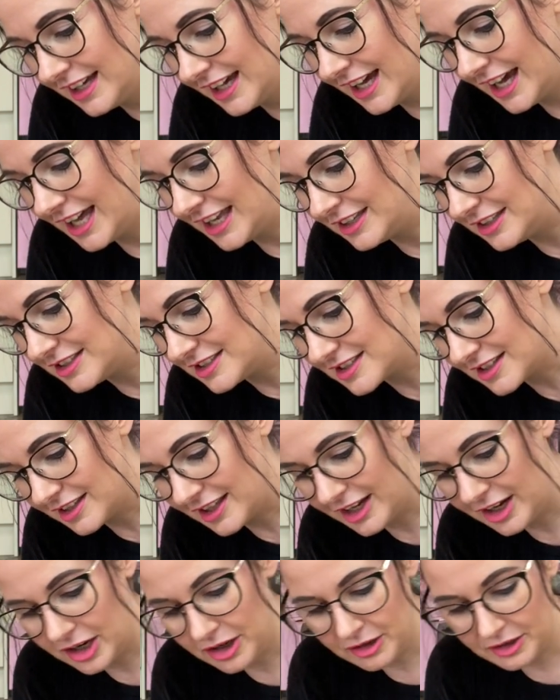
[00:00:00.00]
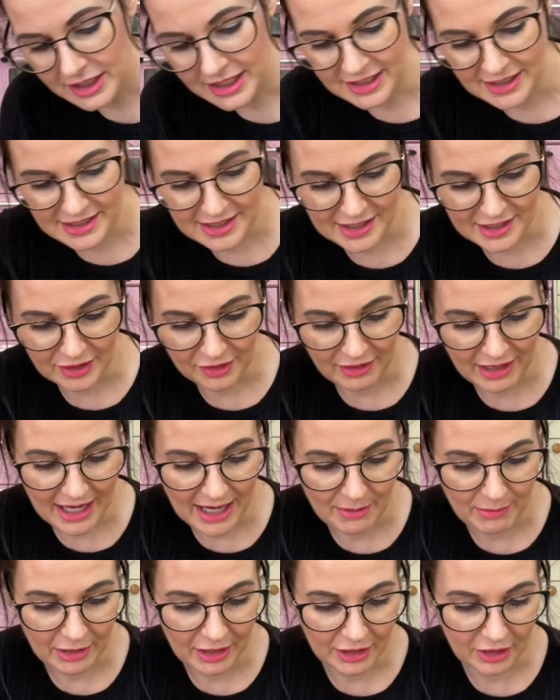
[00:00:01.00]
and they are on
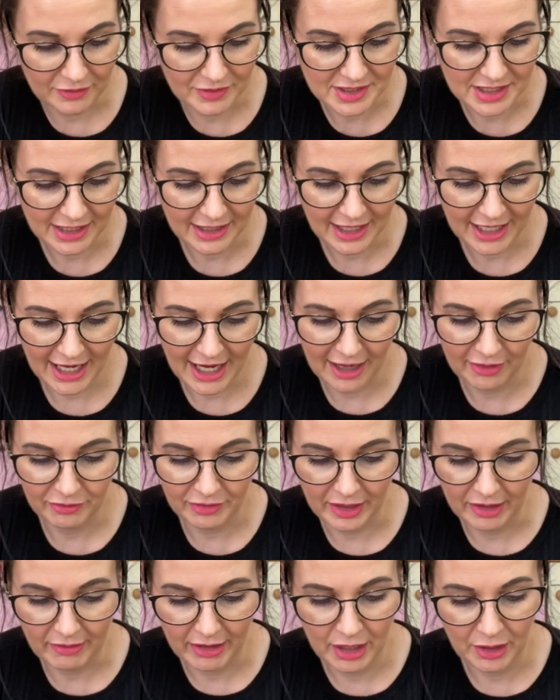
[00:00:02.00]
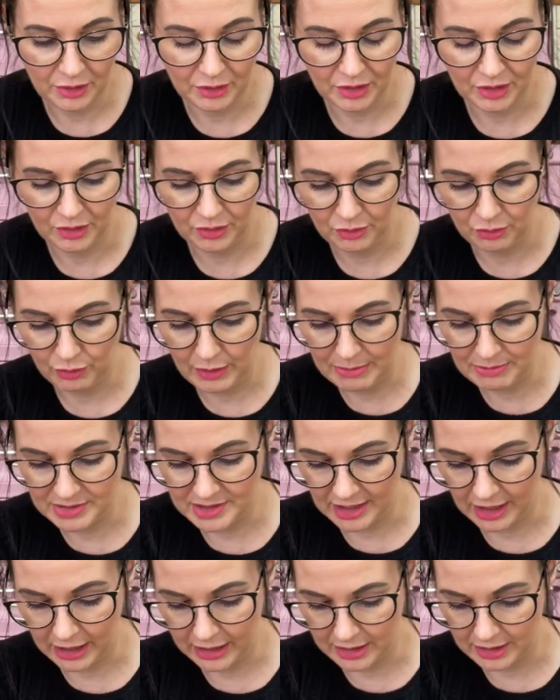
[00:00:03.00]
Instagram, and obviously they have their own
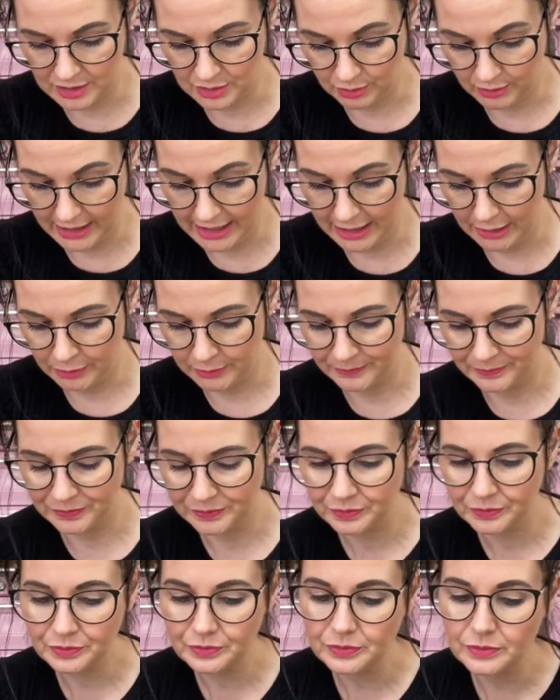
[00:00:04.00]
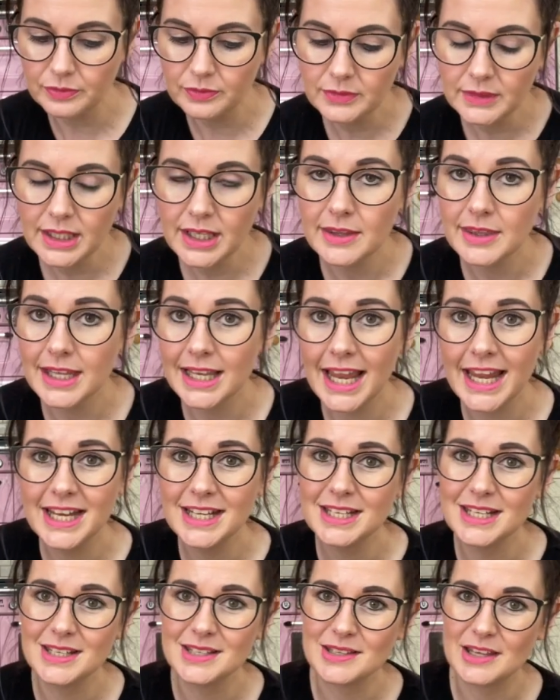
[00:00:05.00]
website as well. The
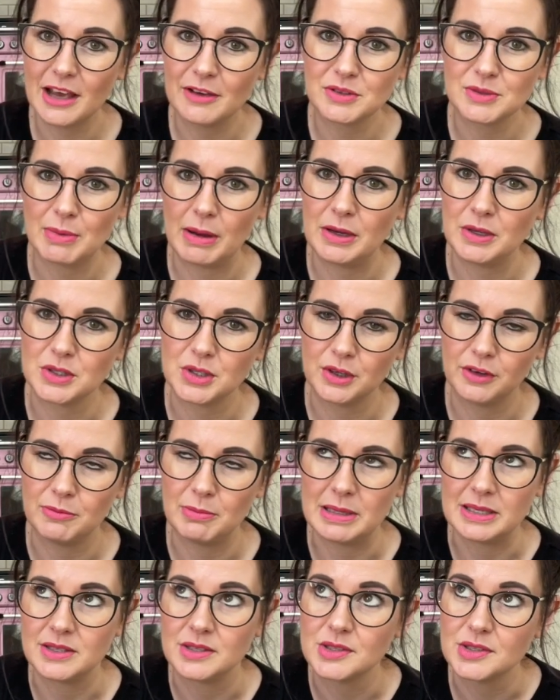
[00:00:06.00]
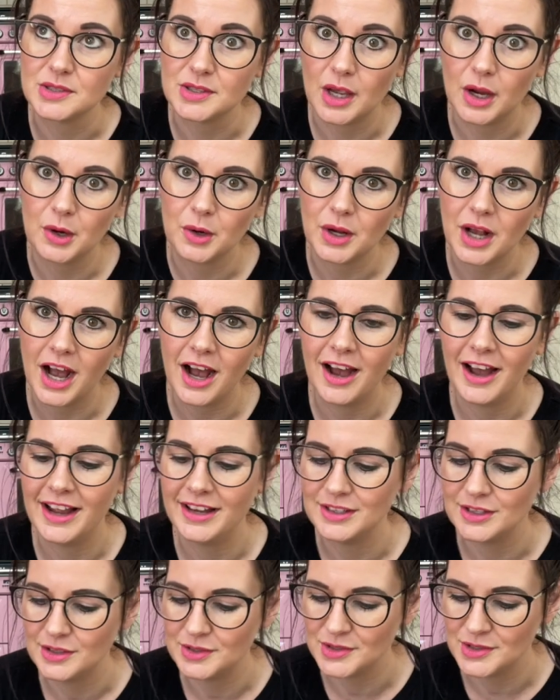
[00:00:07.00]
ladies that I've spoke to have been so
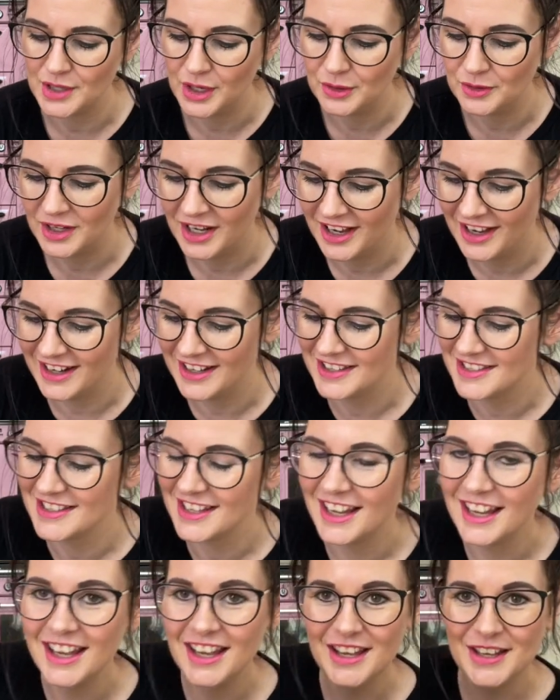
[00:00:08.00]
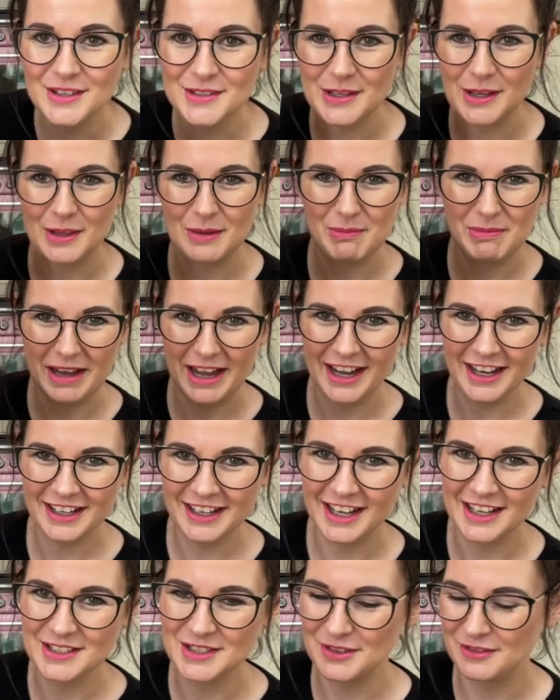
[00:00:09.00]
kind and so nice. So the bag
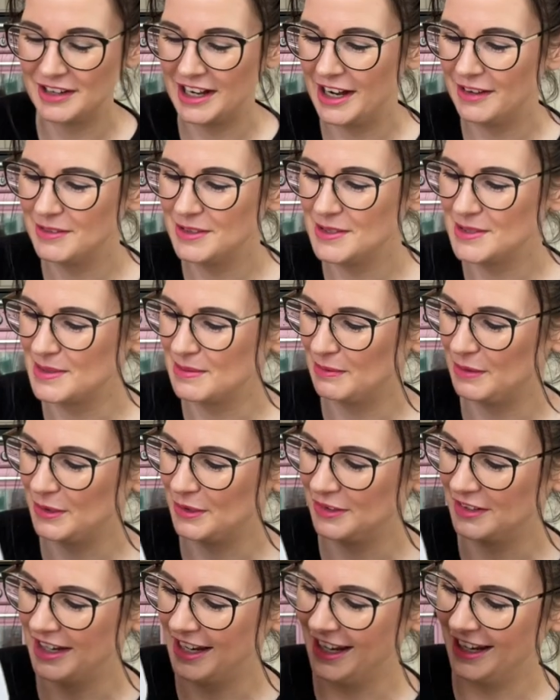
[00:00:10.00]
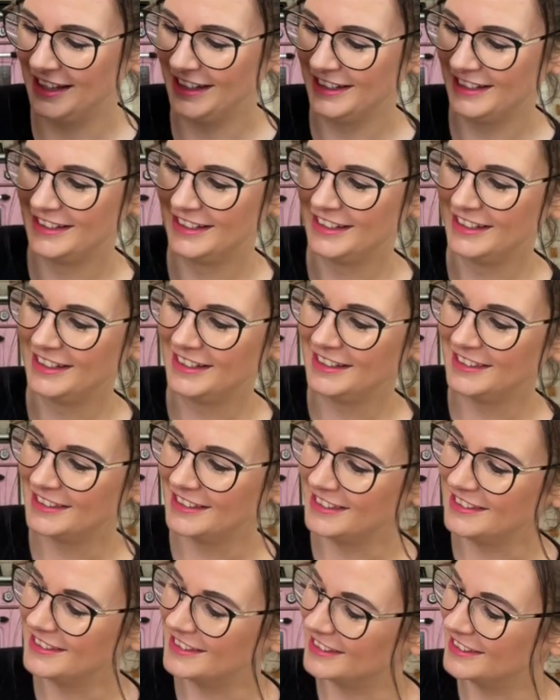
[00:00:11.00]
has arrived this morning.
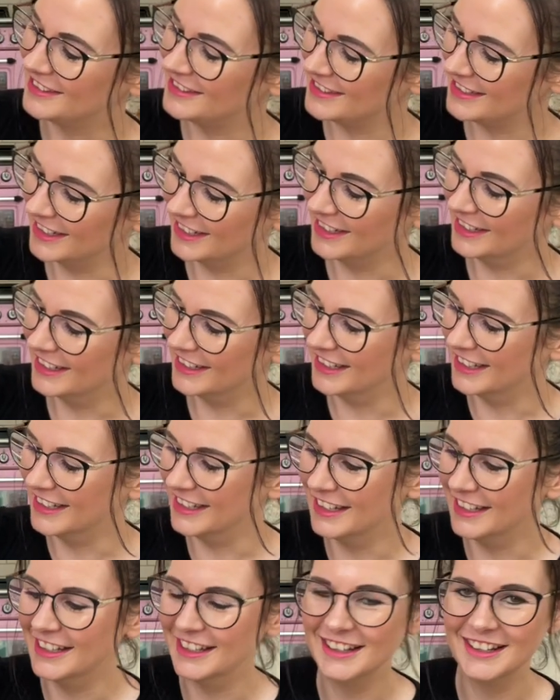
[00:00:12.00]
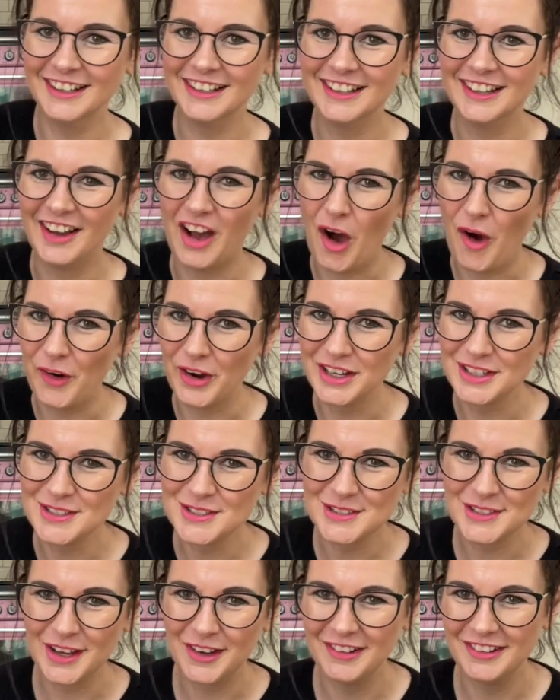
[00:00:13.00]
Dun, dun, dun. It's
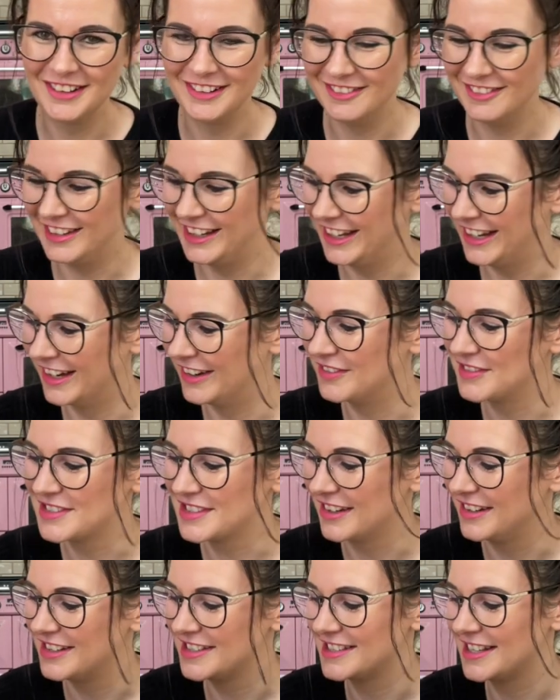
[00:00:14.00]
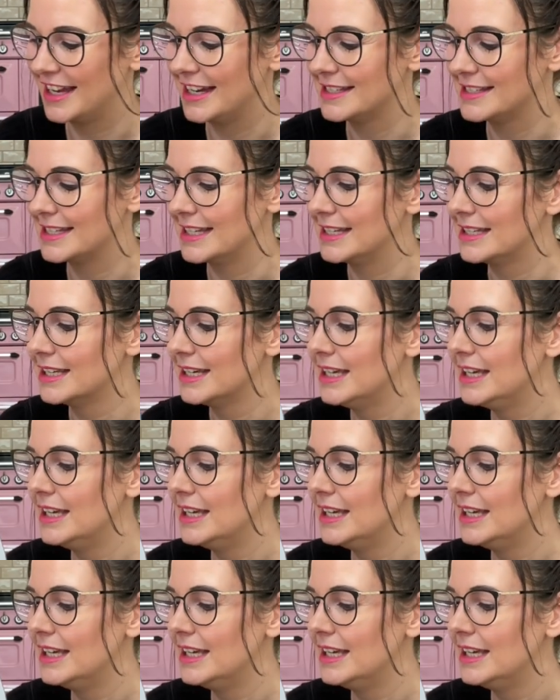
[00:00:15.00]
so lovely, I'm so excited.